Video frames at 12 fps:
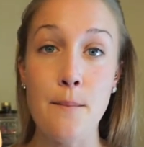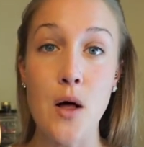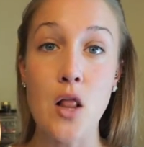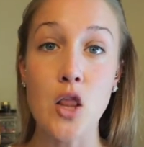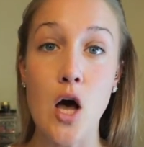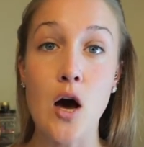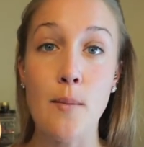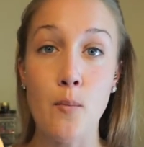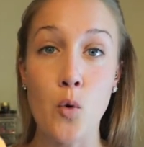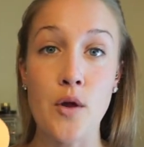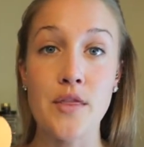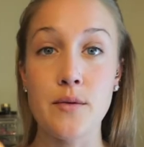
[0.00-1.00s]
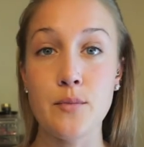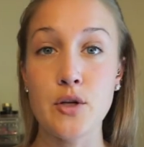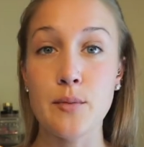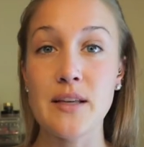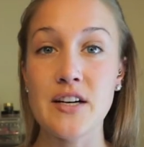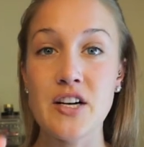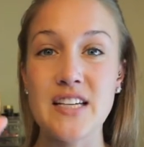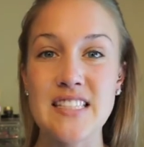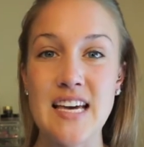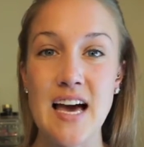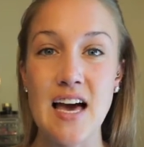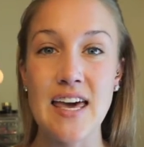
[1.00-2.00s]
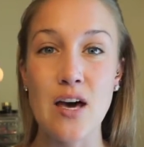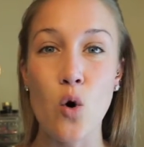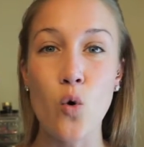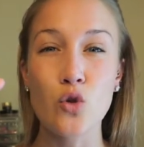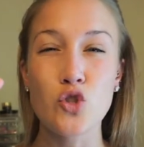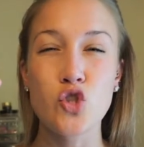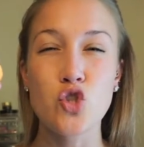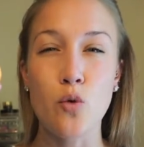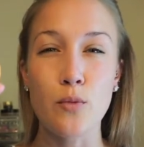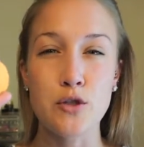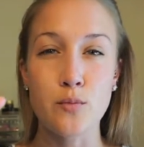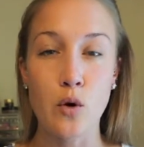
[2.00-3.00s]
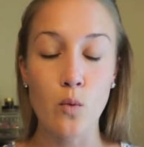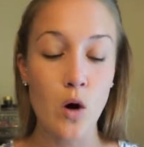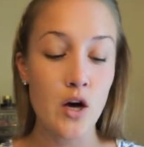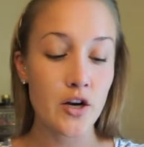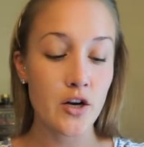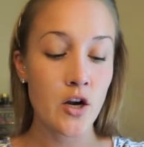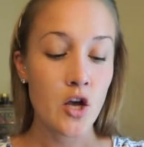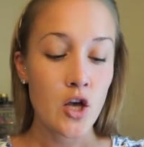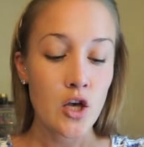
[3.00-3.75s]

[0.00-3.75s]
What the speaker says: a lot more than the Beauty Blender because it holds so much more water.